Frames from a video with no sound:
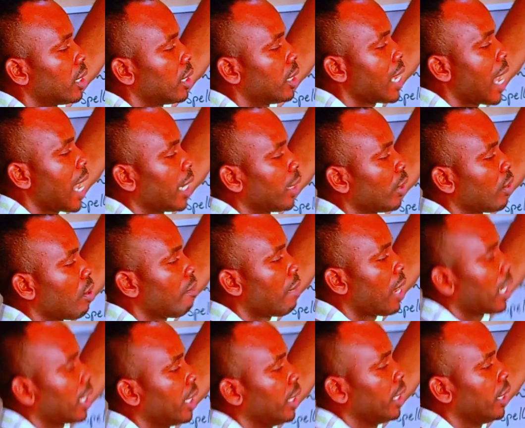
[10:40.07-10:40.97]
that
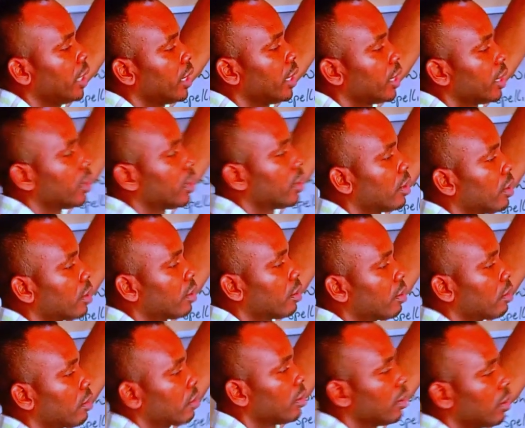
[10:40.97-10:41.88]
normally
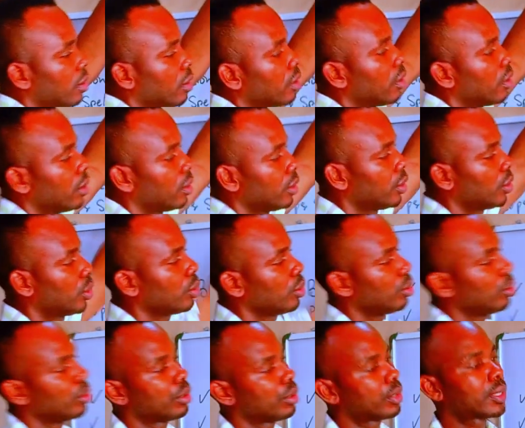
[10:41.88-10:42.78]

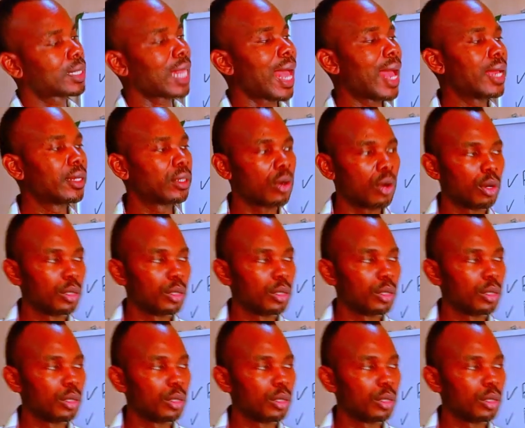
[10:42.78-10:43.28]
shouldn't stand